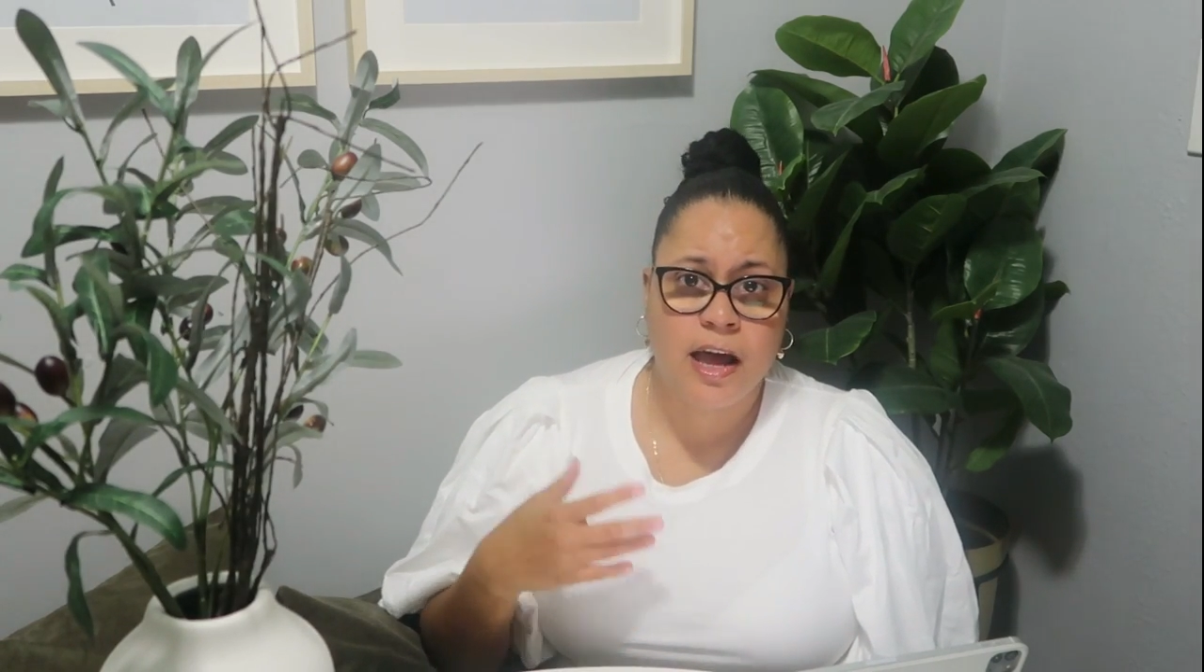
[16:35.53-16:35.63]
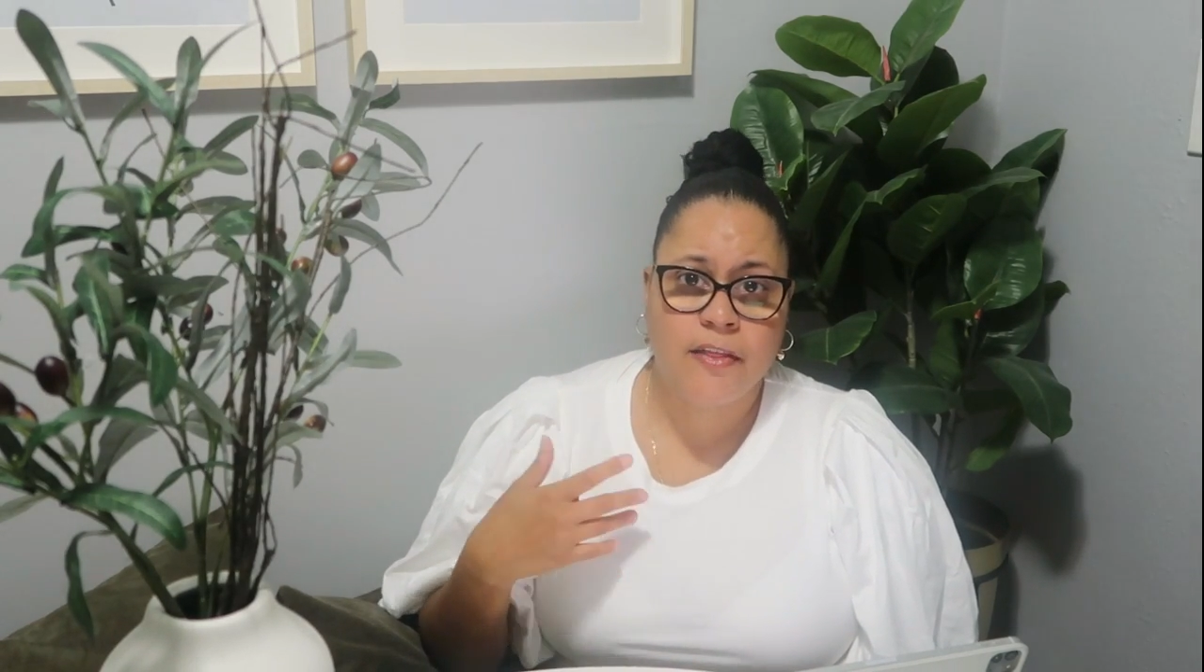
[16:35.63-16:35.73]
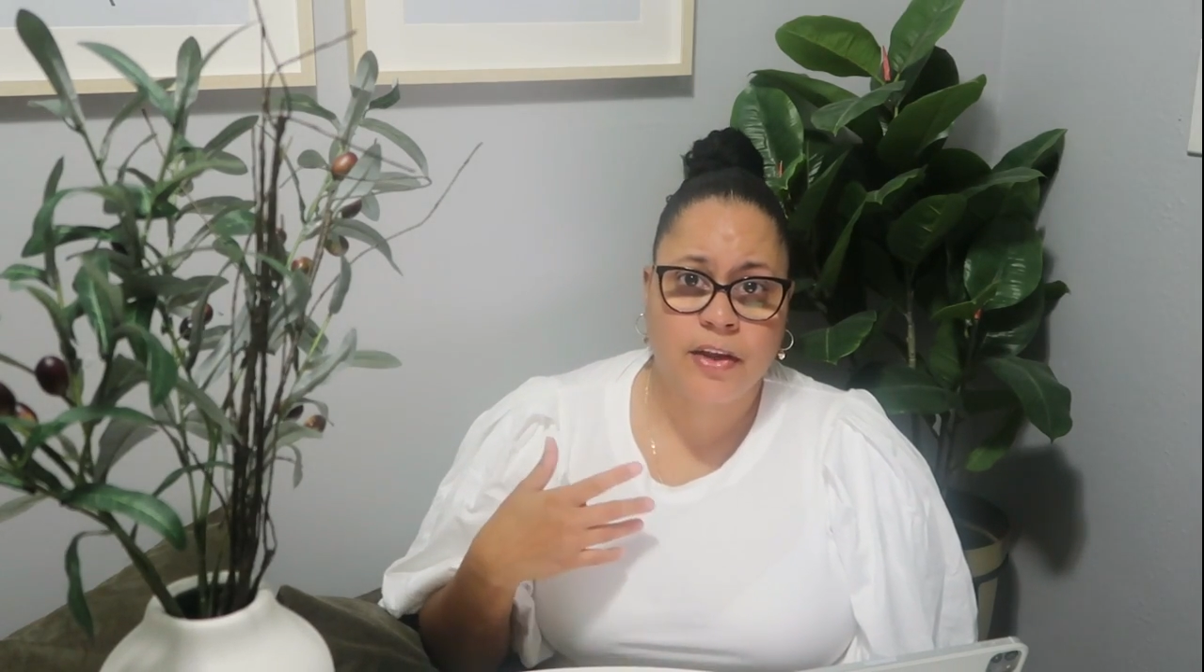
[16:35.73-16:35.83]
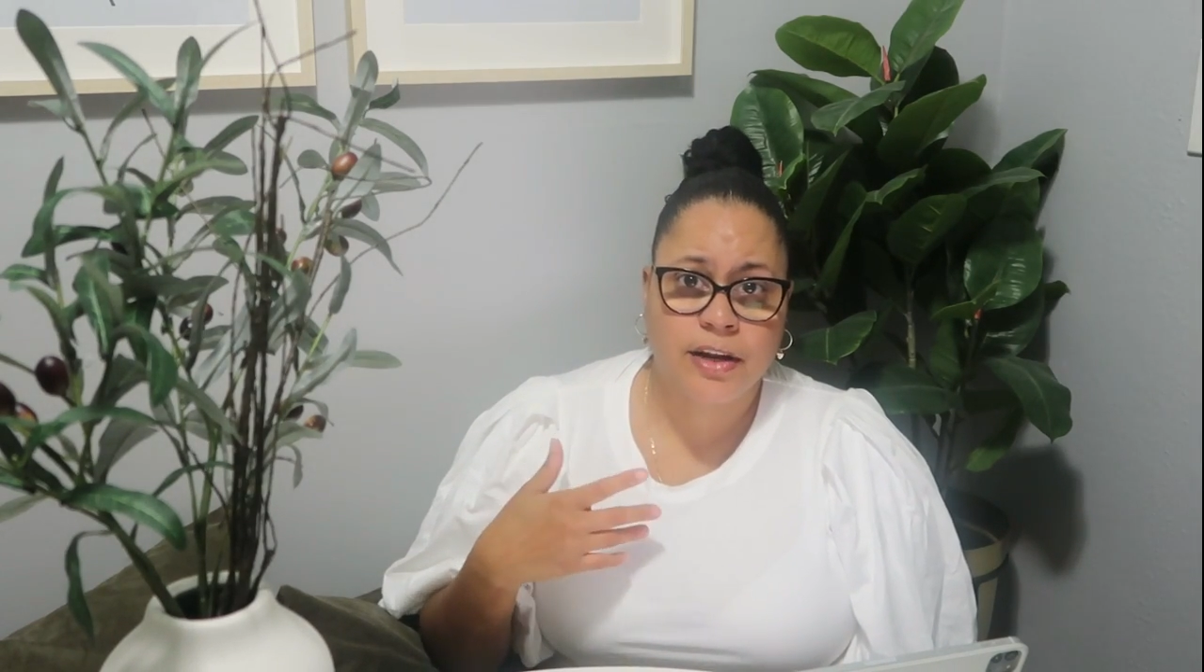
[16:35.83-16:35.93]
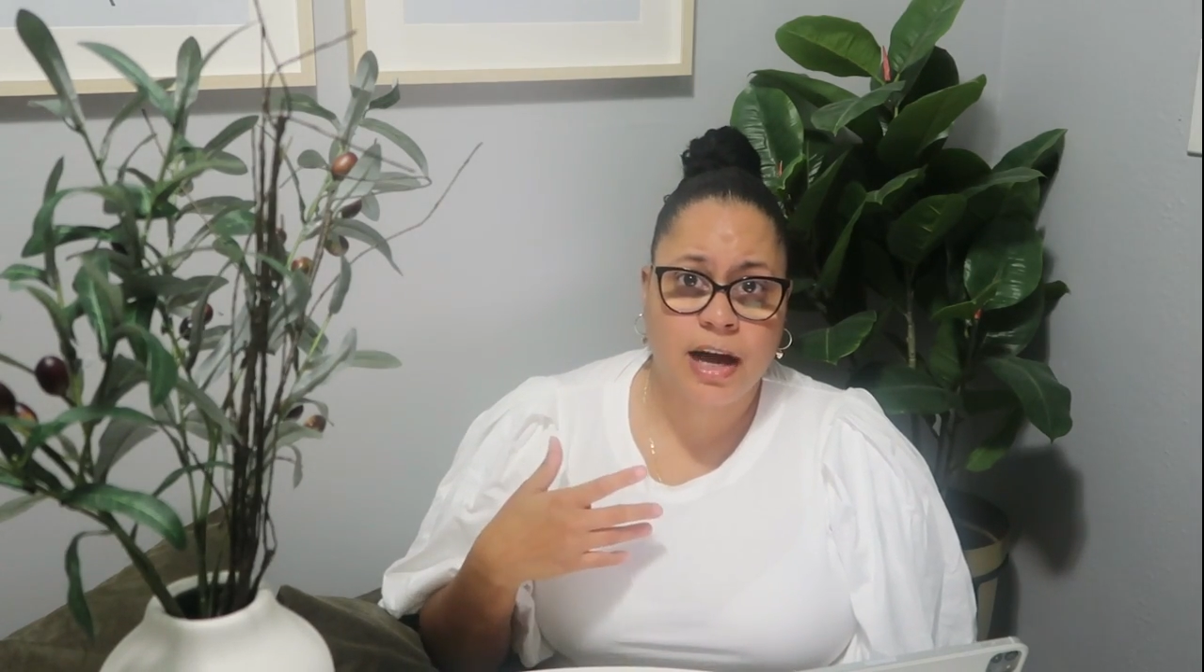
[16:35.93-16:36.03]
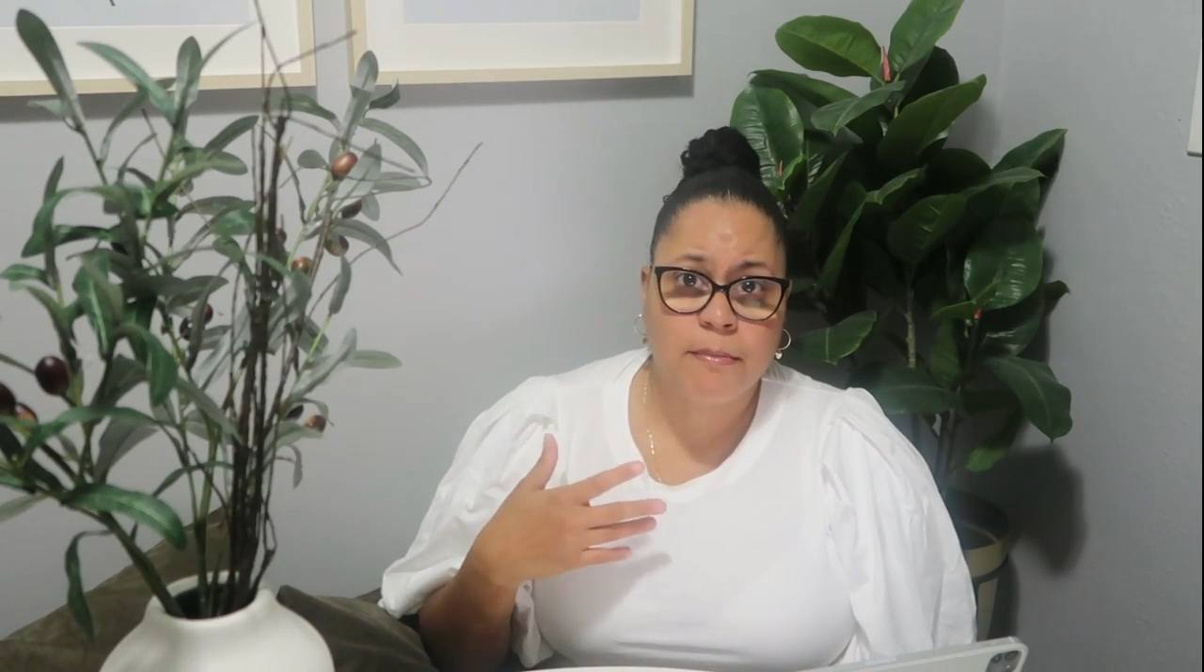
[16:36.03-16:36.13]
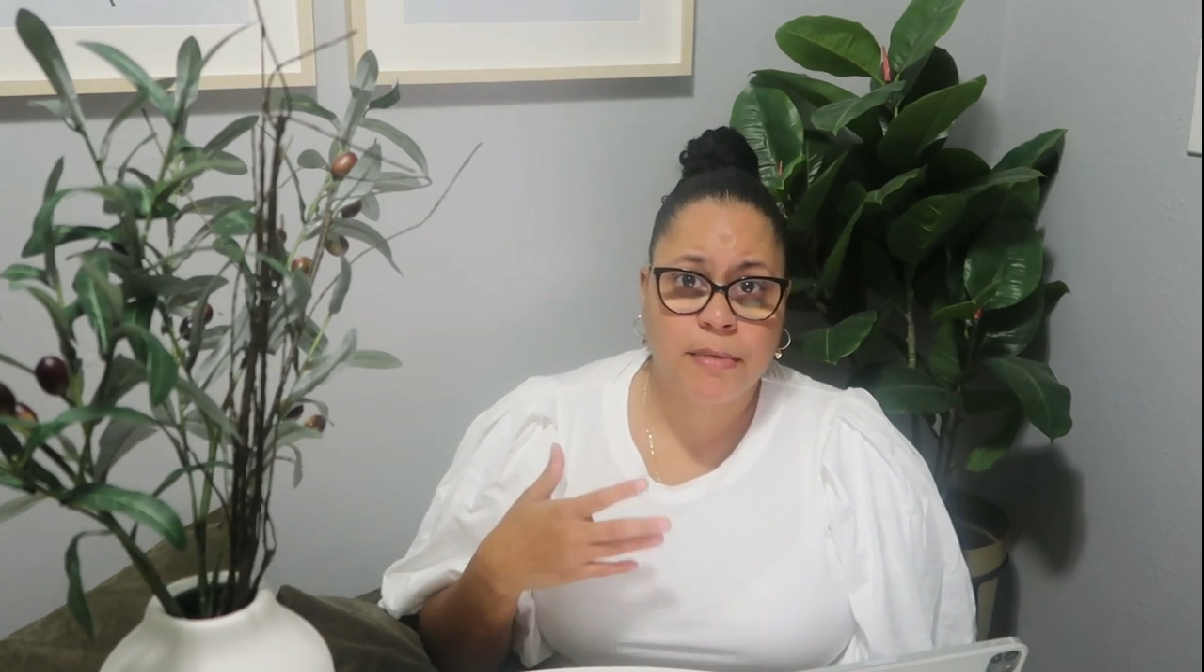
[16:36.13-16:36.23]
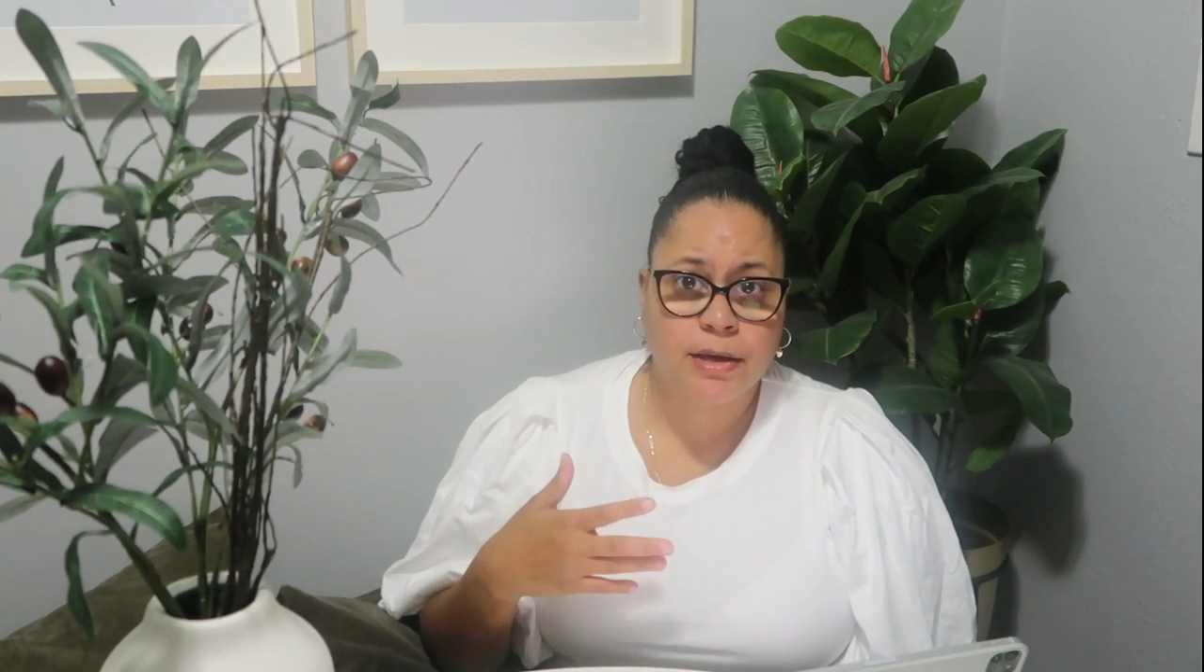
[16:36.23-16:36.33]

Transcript: and then I'm